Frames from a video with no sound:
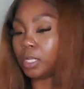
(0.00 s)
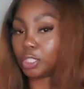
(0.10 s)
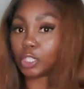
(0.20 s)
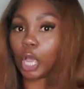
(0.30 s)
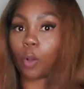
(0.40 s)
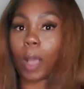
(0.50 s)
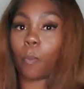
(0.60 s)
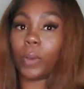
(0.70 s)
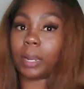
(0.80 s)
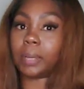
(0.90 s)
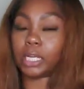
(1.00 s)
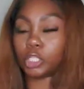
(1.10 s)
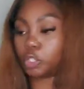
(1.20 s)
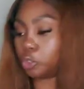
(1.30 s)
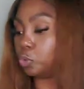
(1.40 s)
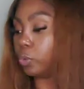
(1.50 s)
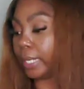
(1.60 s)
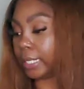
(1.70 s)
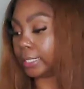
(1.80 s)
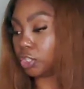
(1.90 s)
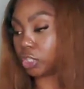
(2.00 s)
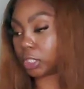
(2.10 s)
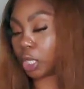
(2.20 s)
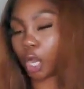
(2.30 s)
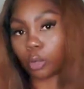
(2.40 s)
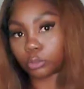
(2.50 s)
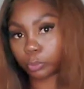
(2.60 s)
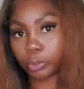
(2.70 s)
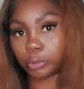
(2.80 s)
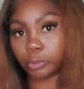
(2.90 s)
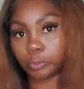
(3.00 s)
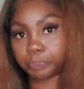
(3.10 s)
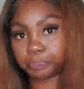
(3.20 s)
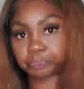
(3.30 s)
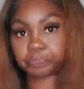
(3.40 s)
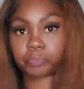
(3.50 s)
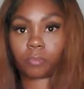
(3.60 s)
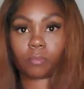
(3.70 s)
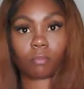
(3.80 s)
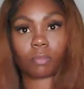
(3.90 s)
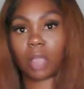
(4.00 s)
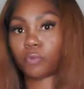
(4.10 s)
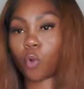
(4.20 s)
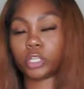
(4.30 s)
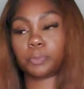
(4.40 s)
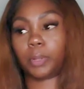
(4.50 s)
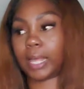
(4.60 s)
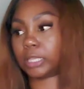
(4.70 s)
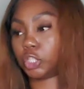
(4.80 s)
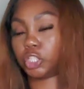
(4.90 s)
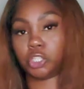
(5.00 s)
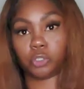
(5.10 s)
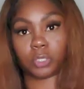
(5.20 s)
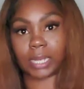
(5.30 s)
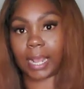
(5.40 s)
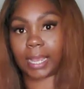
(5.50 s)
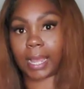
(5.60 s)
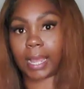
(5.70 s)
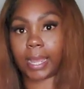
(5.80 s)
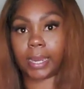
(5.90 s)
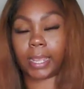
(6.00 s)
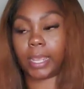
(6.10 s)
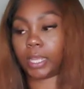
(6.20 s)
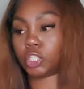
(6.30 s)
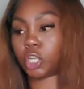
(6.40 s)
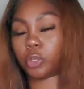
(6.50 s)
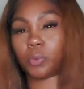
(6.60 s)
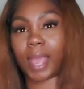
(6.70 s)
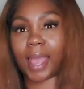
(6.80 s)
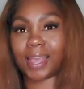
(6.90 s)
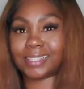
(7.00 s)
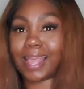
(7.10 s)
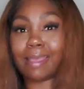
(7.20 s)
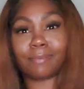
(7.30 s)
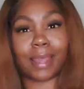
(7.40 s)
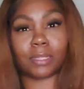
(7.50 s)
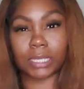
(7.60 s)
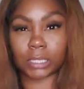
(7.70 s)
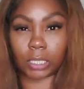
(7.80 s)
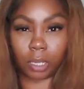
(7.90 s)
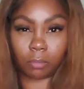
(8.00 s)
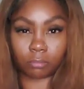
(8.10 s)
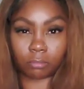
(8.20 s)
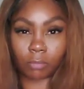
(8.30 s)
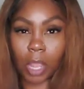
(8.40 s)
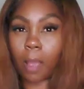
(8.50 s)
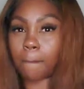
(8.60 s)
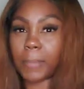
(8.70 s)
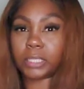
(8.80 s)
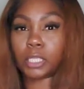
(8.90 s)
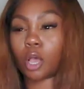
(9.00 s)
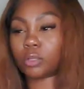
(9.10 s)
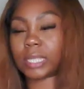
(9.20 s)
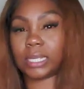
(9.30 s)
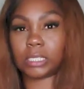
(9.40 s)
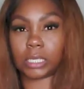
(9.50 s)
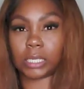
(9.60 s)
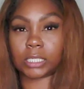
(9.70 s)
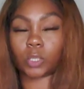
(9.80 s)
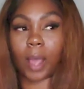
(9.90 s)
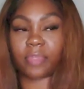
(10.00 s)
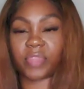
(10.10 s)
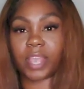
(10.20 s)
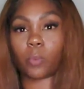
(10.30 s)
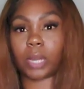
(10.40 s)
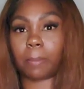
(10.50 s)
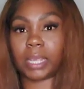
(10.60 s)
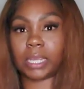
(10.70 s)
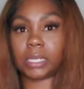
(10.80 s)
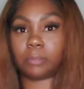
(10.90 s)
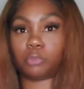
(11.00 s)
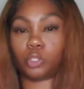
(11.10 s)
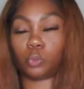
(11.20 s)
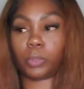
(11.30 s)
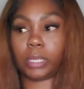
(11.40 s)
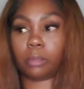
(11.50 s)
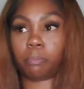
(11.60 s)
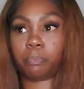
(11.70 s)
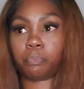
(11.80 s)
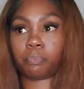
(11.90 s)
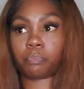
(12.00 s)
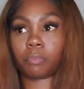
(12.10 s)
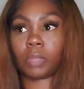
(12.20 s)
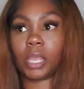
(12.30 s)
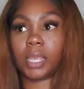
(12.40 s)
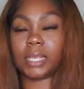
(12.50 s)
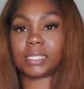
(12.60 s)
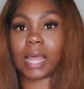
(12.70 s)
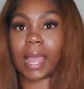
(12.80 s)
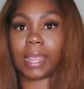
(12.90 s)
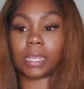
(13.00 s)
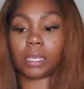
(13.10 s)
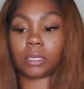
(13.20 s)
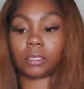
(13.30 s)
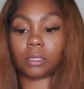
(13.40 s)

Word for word: so what I'm going to do is just go through, of course, pull out the shoes that I got and show you guys. Now, listen, my toes ain't done. So I think what I'm going to end up doing is like